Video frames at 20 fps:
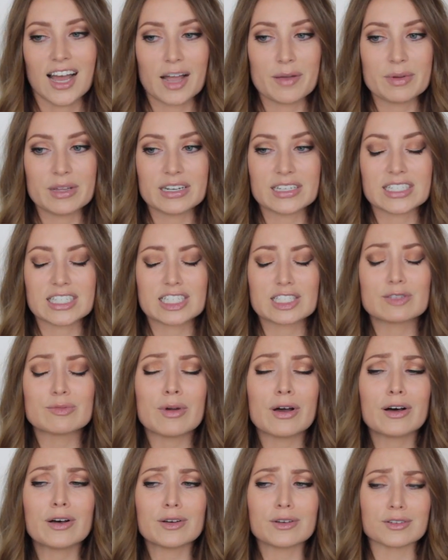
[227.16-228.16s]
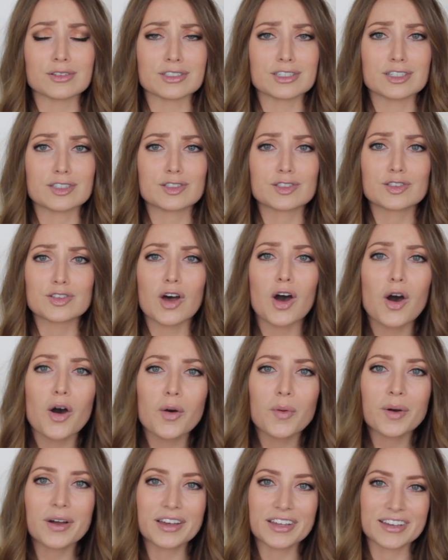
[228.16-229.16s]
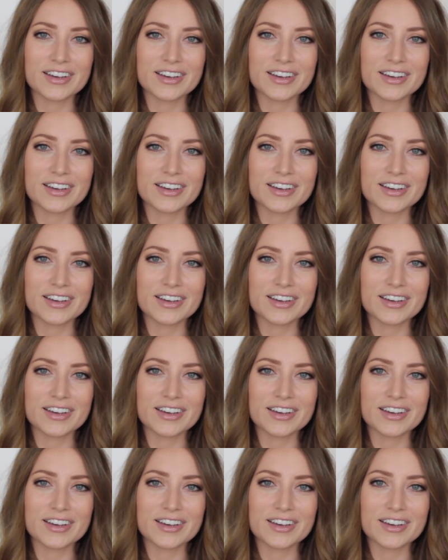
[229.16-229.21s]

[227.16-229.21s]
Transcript: I mean, it smells so